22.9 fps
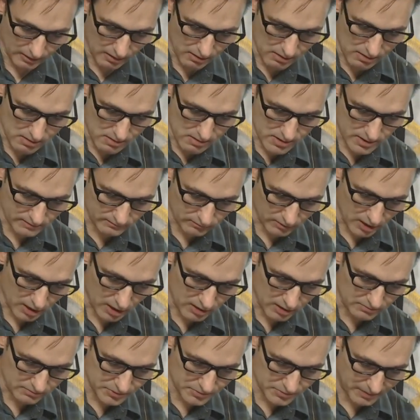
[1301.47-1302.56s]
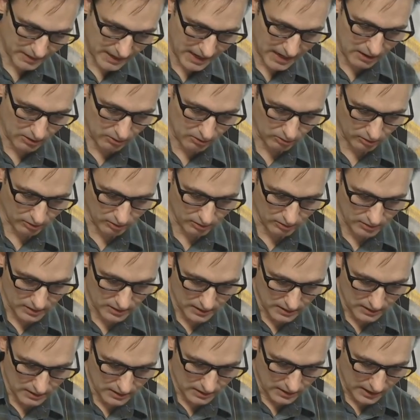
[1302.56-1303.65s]
learned of Rome's power
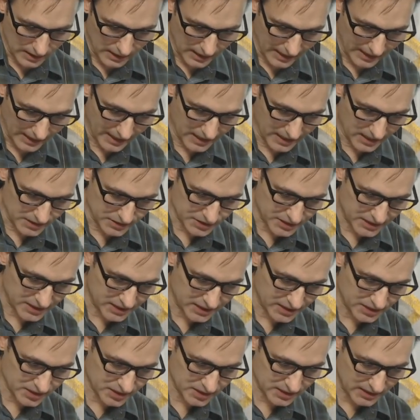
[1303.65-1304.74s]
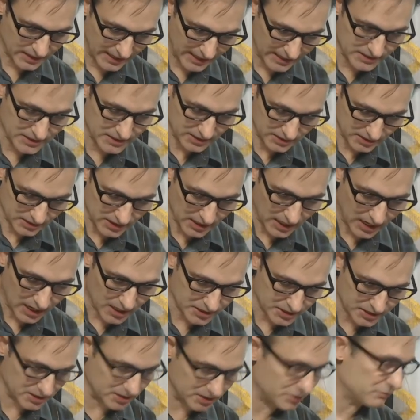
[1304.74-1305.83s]
as its
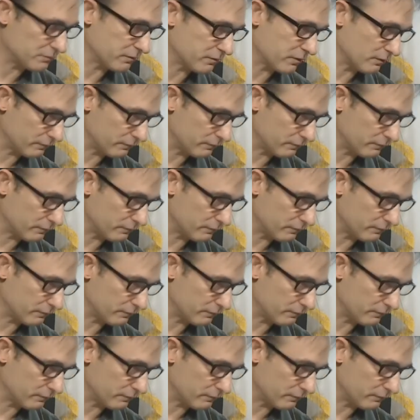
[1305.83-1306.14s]
hostage for